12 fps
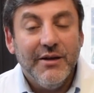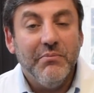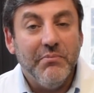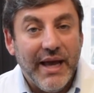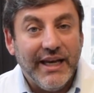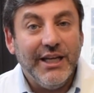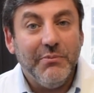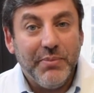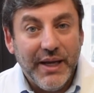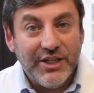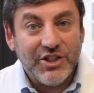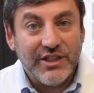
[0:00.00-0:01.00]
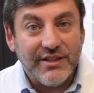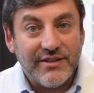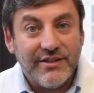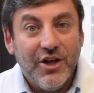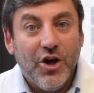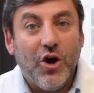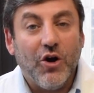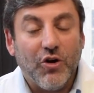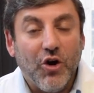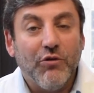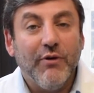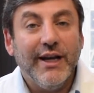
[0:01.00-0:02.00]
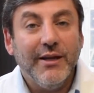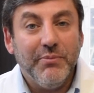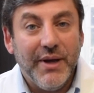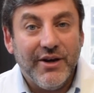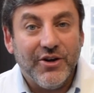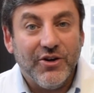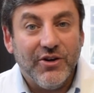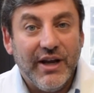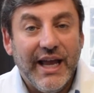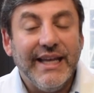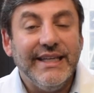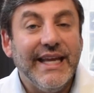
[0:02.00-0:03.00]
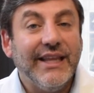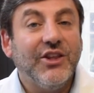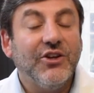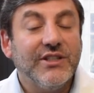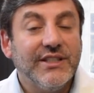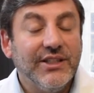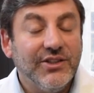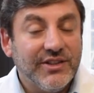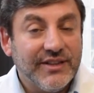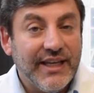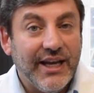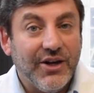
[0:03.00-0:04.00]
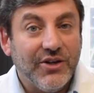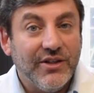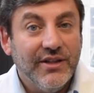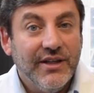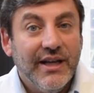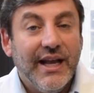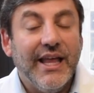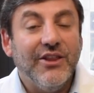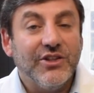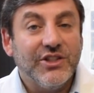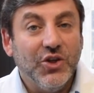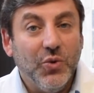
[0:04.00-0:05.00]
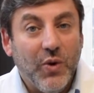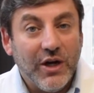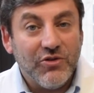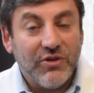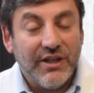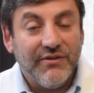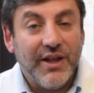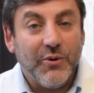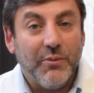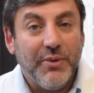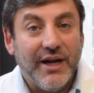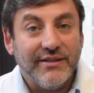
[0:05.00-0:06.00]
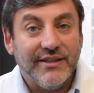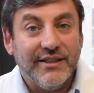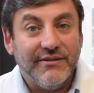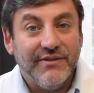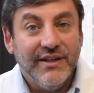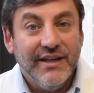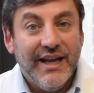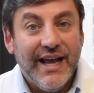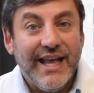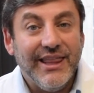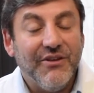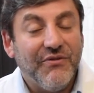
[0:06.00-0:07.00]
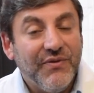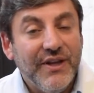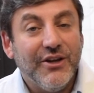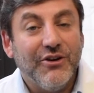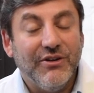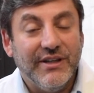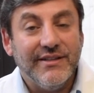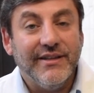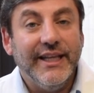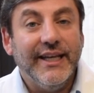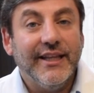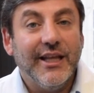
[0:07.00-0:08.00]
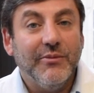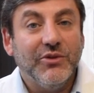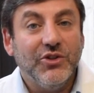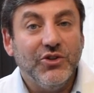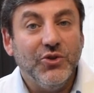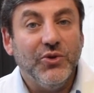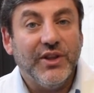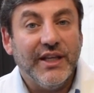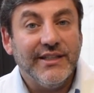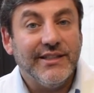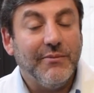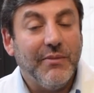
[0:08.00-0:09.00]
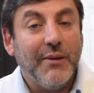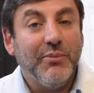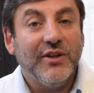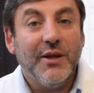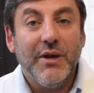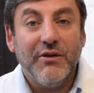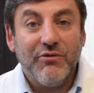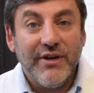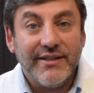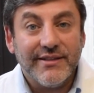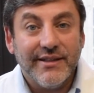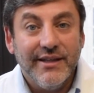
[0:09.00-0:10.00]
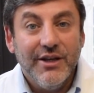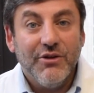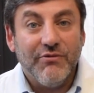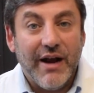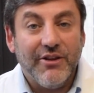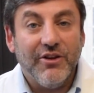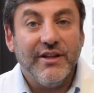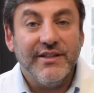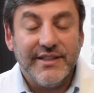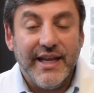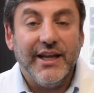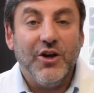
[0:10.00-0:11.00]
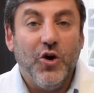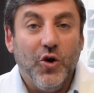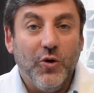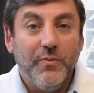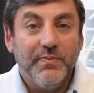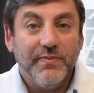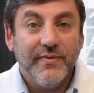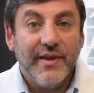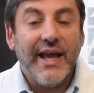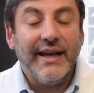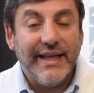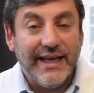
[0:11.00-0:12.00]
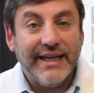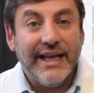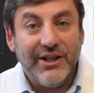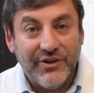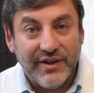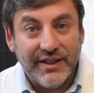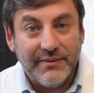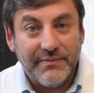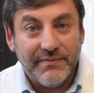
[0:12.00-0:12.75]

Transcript: Many patients are already better, and yet they're still scared, and they're still wondering if they were positive, and the fear is leading them to do things that might put them at risk rather than staying home and getting healthy.